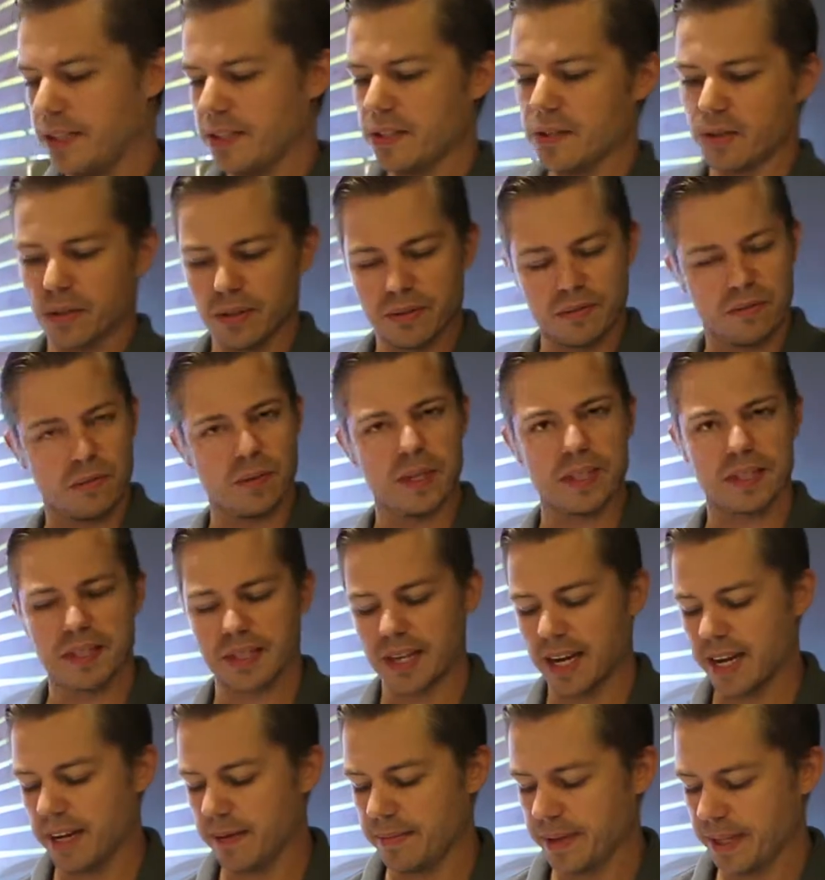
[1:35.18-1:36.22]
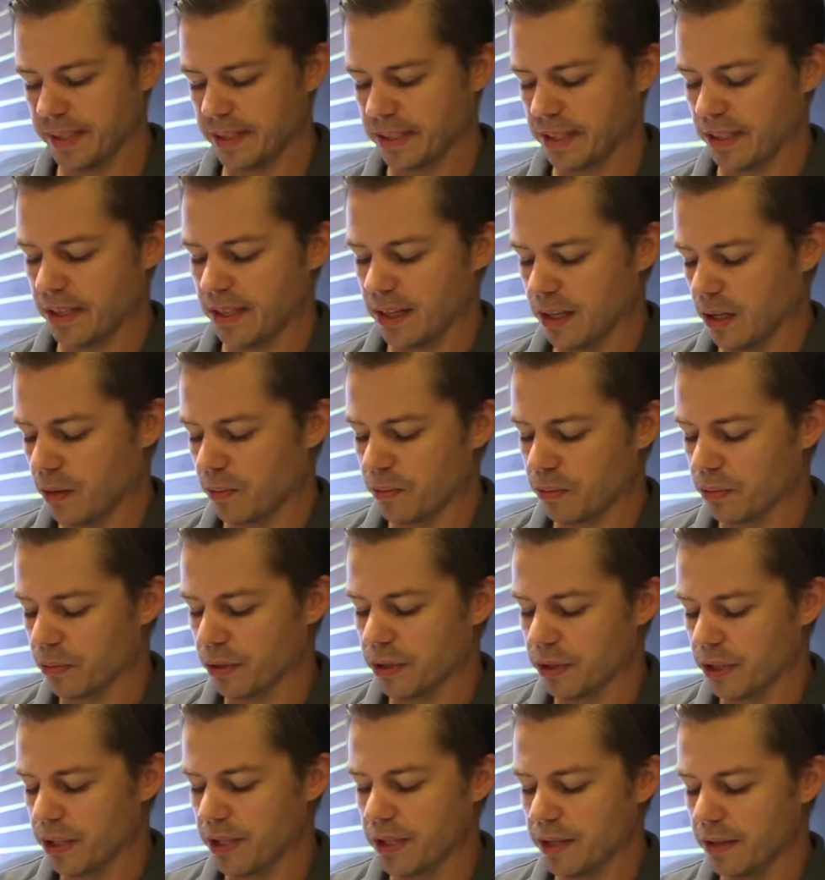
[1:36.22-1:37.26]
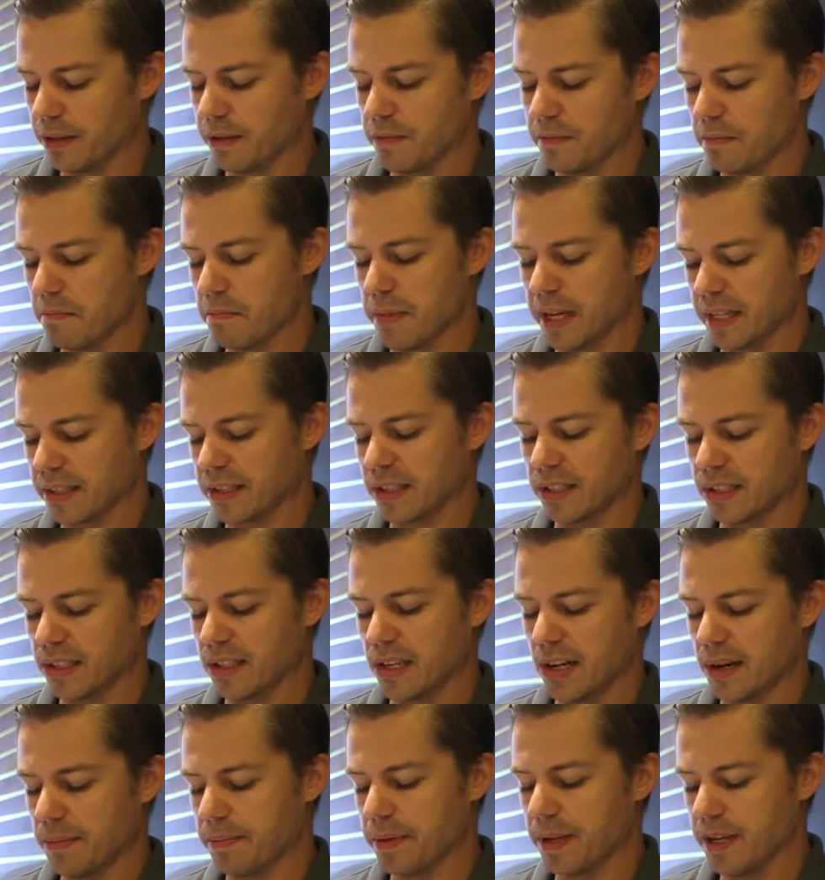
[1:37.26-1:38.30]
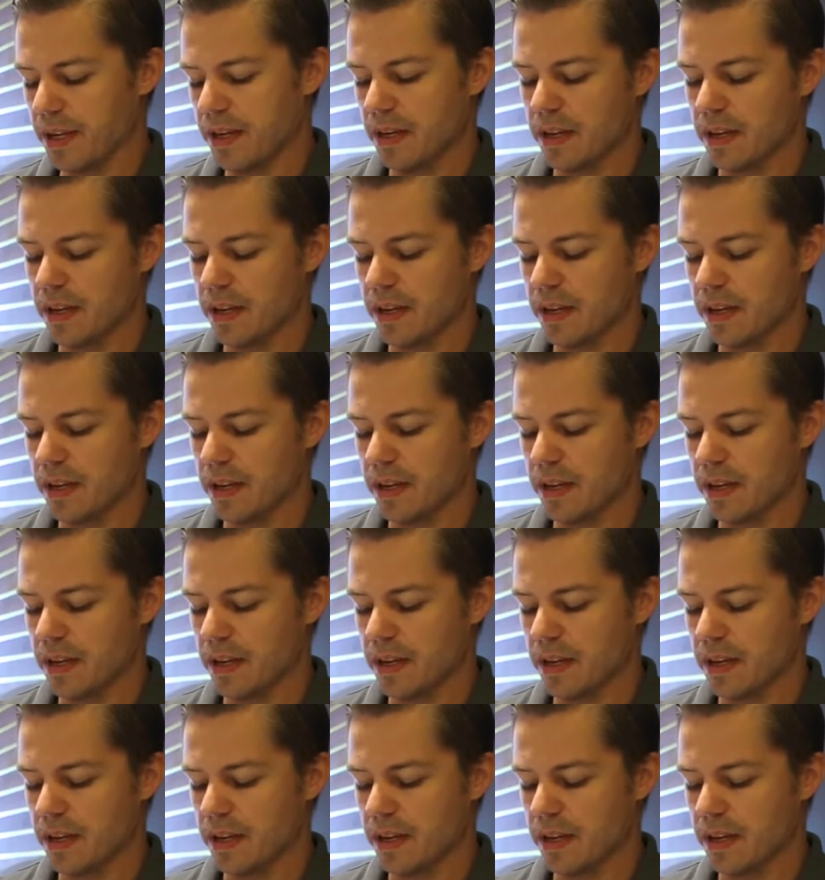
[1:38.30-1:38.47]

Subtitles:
sort of whisk item that's going to help really mix this up.